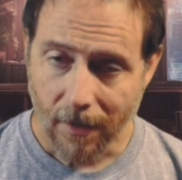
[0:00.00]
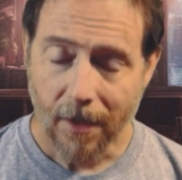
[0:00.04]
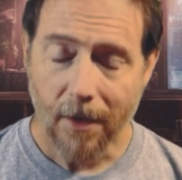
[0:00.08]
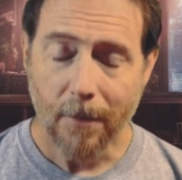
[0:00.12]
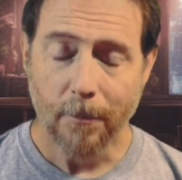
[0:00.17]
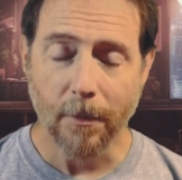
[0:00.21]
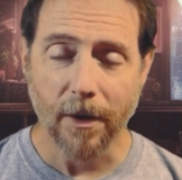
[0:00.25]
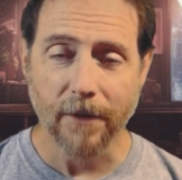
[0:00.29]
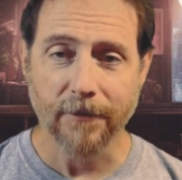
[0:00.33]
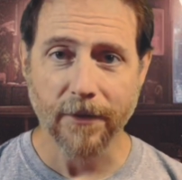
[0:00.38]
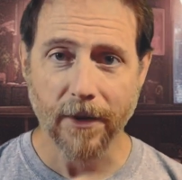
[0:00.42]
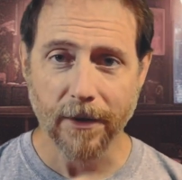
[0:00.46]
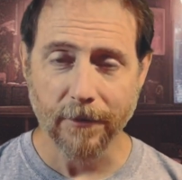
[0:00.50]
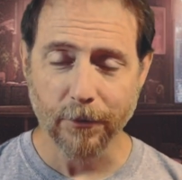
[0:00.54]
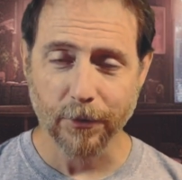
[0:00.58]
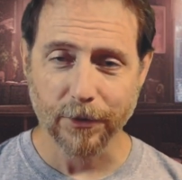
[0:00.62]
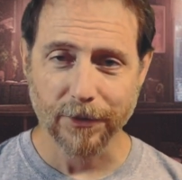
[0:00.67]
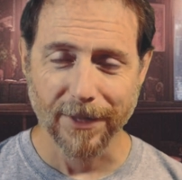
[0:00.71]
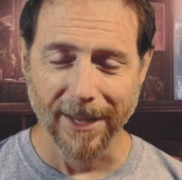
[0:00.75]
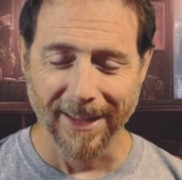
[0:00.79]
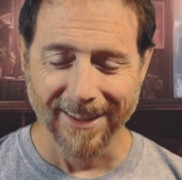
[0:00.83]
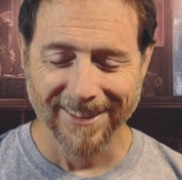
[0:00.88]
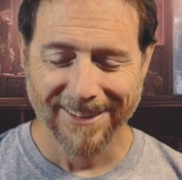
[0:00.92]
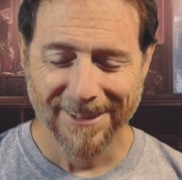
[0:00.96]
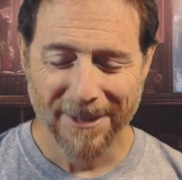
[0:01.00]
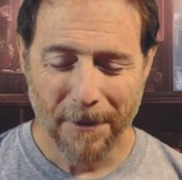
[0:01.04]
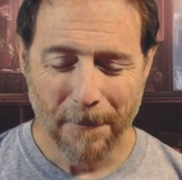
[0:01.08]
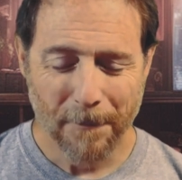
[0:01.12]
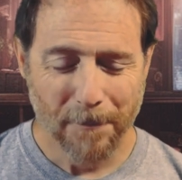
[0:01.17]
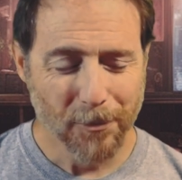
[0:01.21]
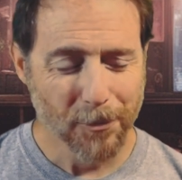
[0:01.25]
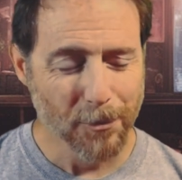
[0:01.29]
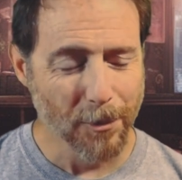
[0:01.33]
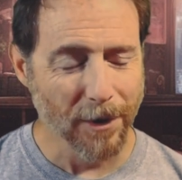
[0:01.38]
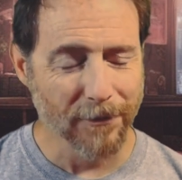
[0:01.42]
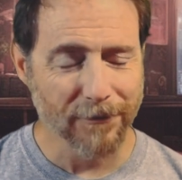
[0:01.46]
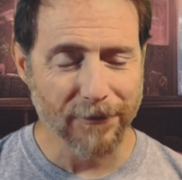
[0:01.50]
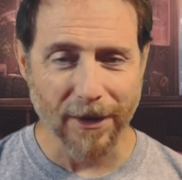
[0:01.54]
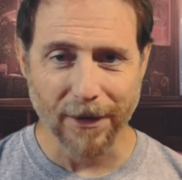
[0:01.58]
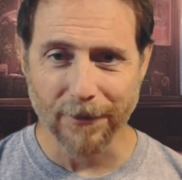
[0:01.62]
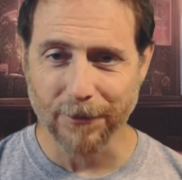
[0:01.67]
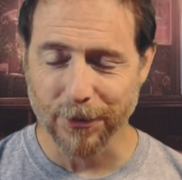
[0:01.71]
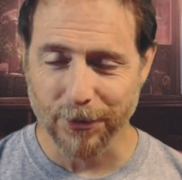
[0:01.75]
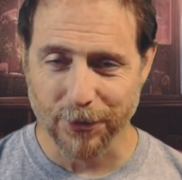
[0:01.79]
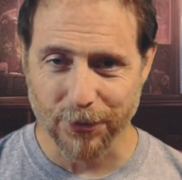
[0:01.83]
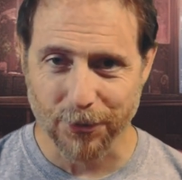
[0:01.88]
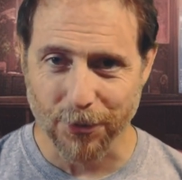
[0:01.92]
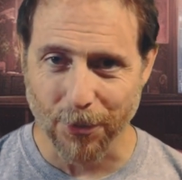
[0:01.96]
My favorite my
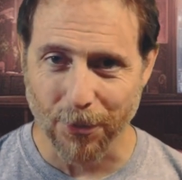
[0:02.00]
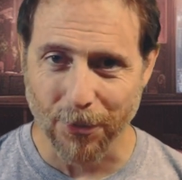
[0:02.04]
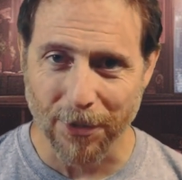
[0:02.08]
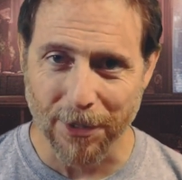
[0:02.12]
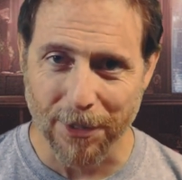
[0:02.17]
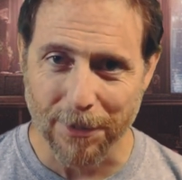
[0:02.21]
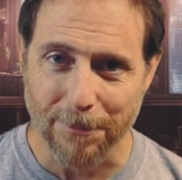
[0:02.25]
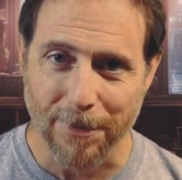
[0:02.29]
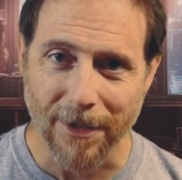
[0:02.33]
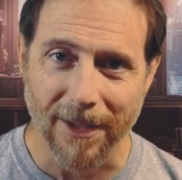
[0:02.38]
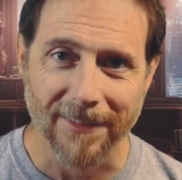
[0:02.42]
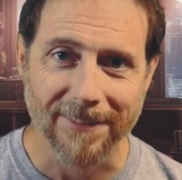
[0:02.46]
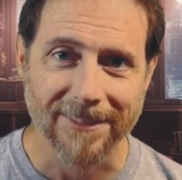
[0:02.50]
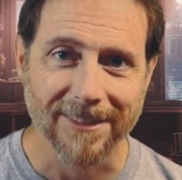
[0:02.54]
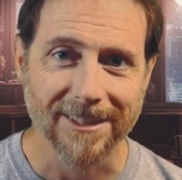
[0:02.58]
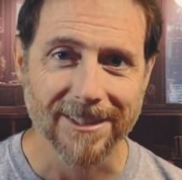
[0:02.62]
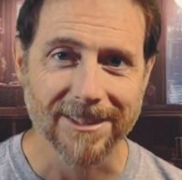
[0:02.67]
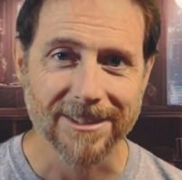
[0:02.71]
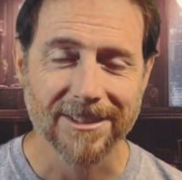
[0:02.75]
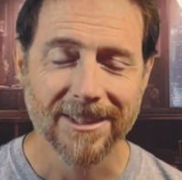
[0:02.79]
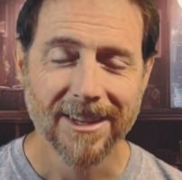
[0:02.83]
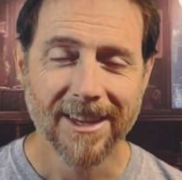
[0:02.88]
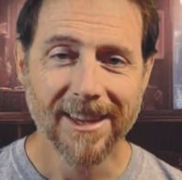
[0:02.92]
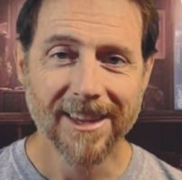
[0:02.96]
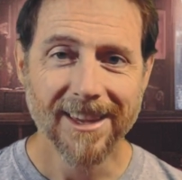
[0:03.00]
favorite story about this